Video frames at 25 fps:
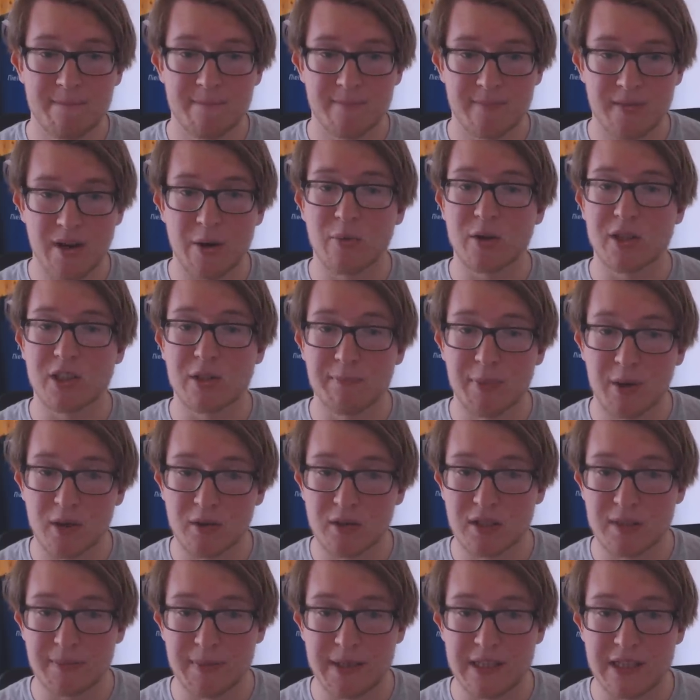They were
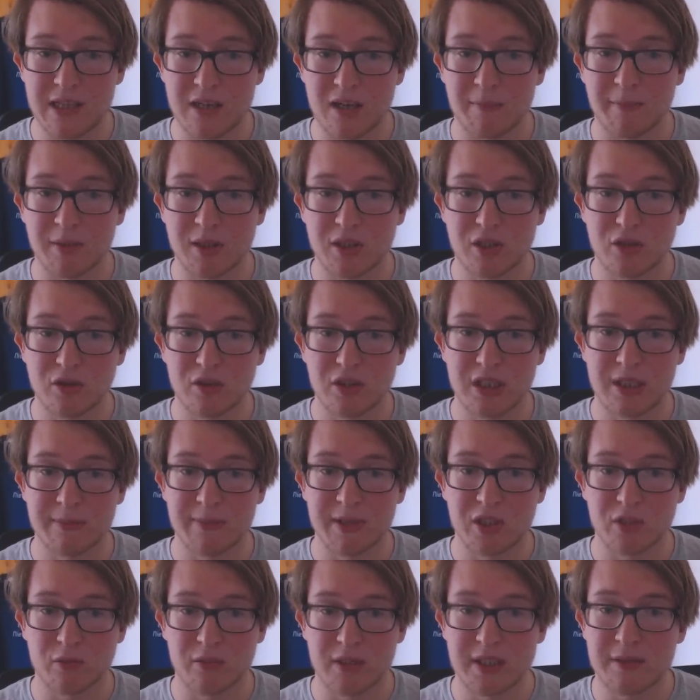supposed to be the number two team
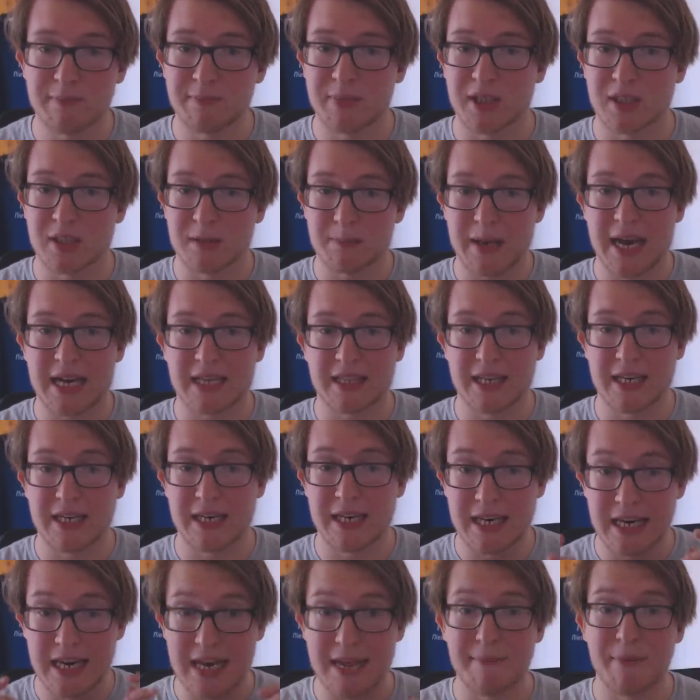in Sweden, because back then
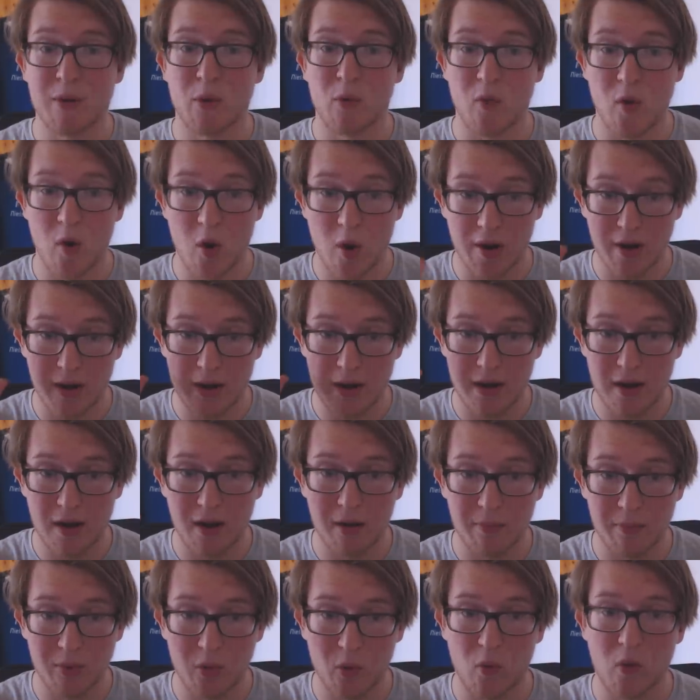NIP were
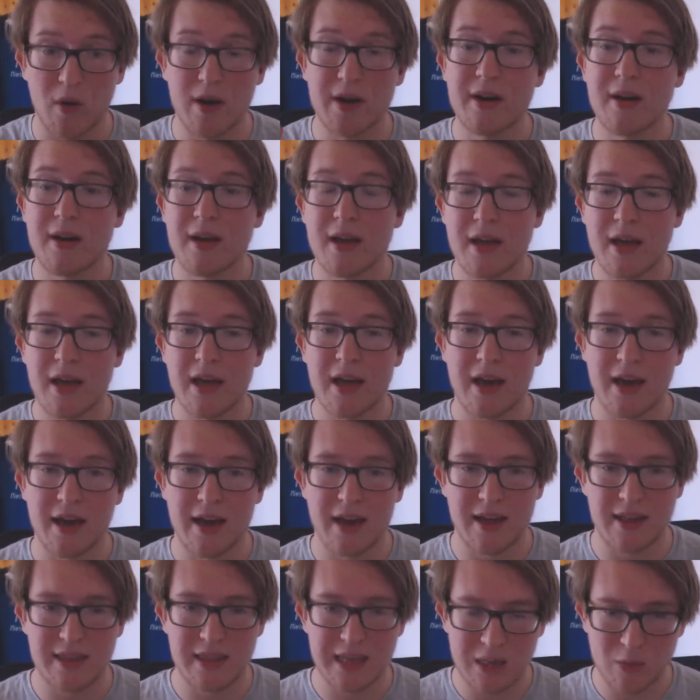number one.
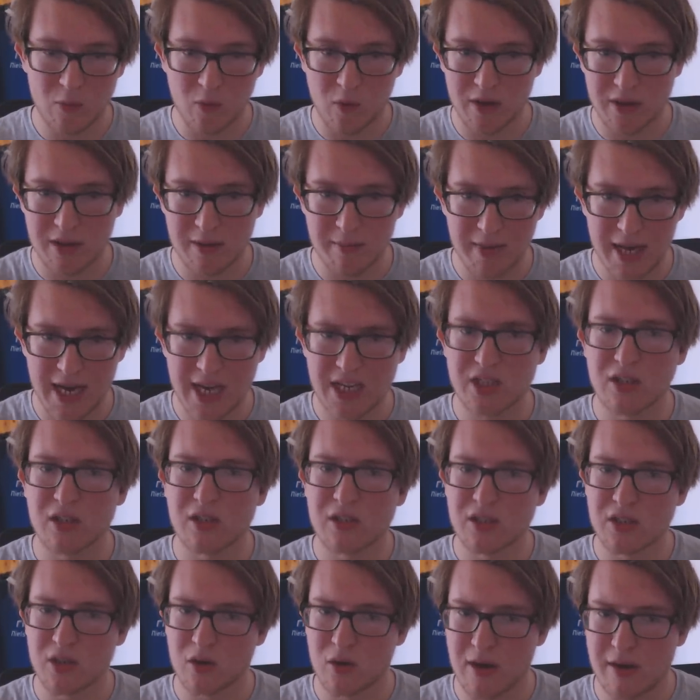They won the
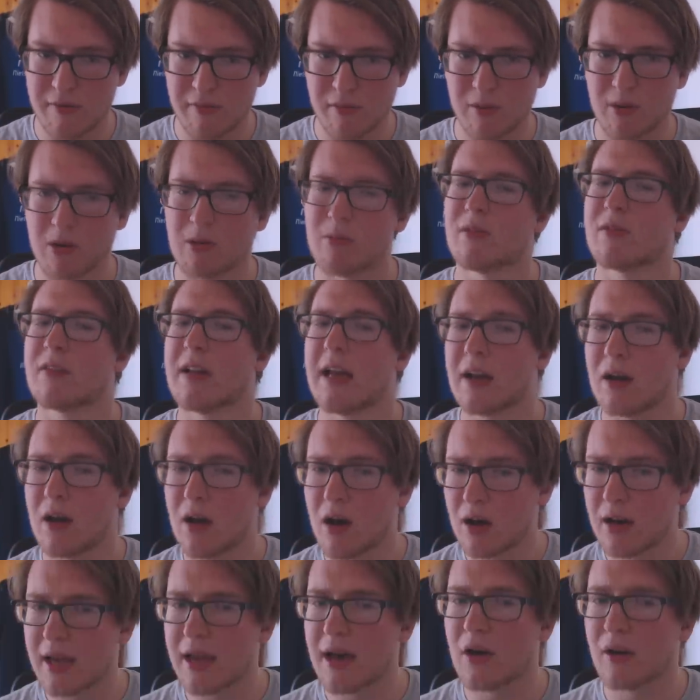major, so everyone was like,
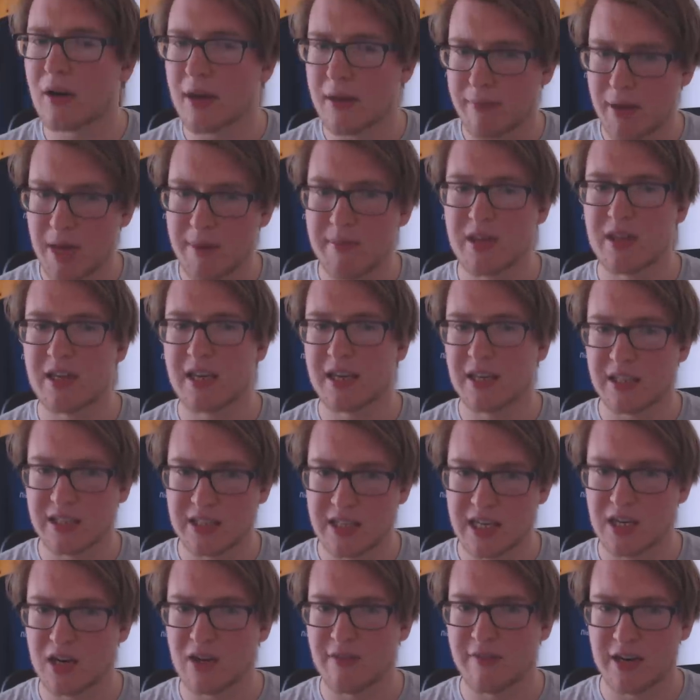oh yeah, okay, maybe they can
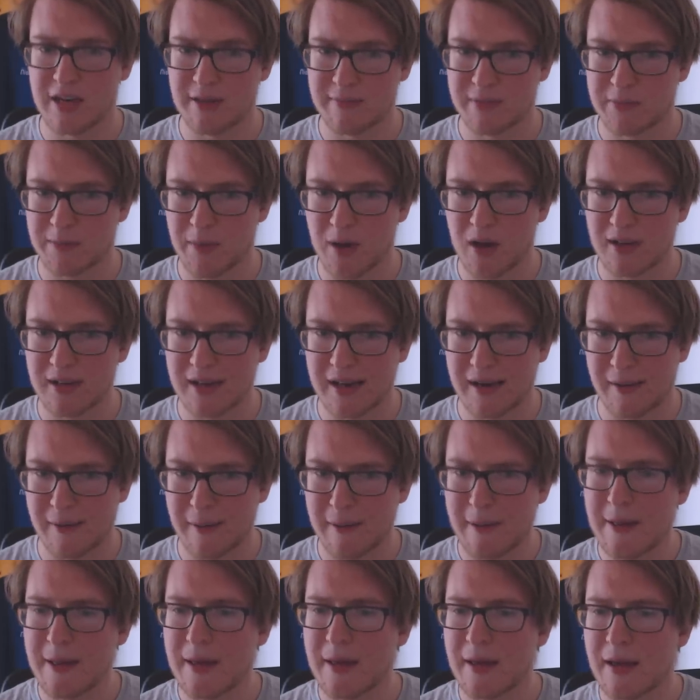take over NIP's spot
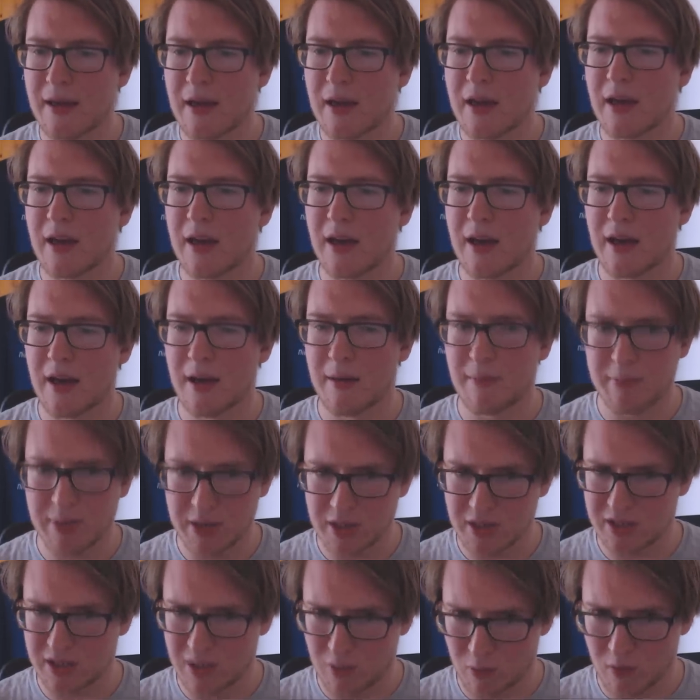now.
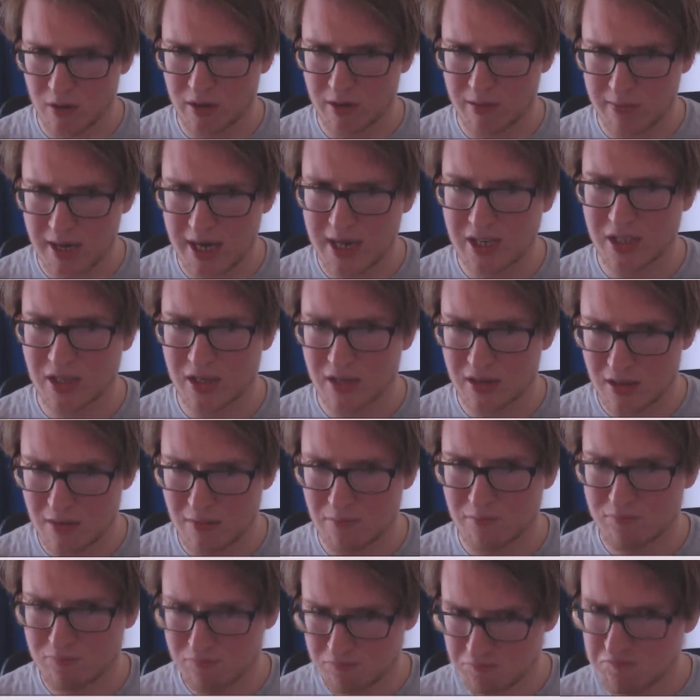Because they won the major, they're
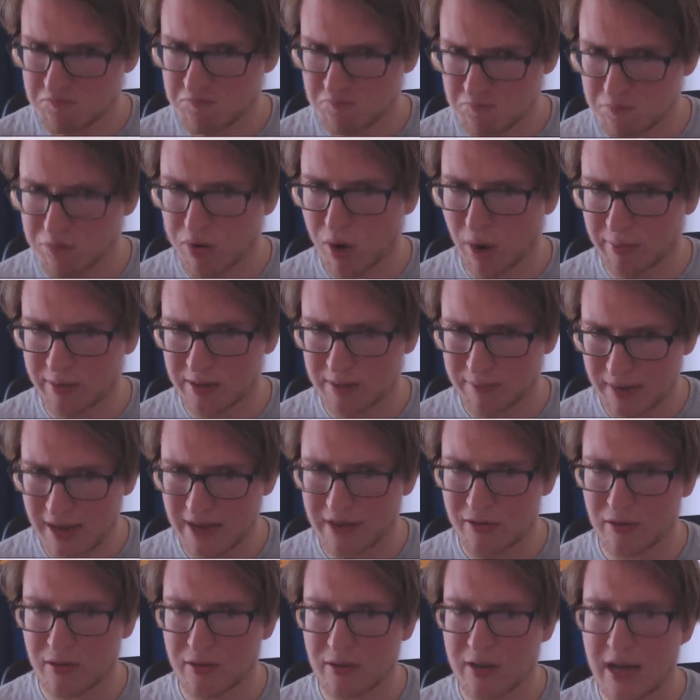probably
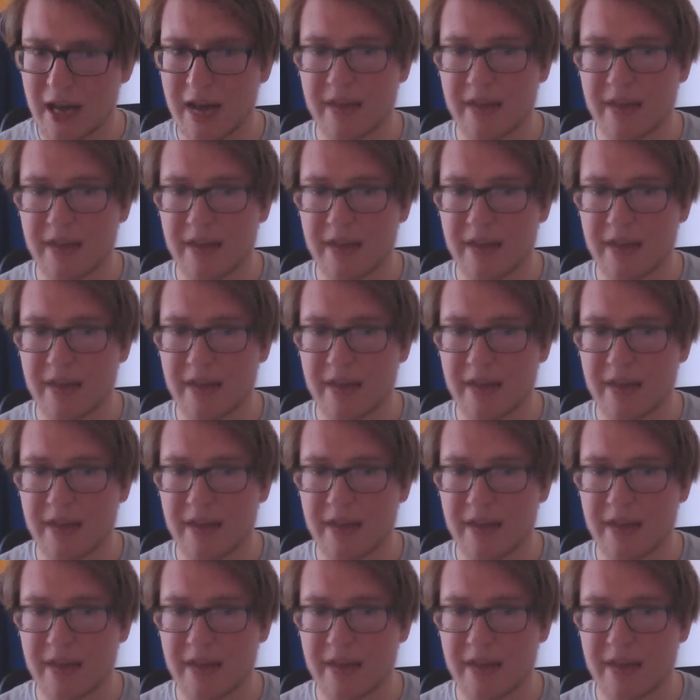better.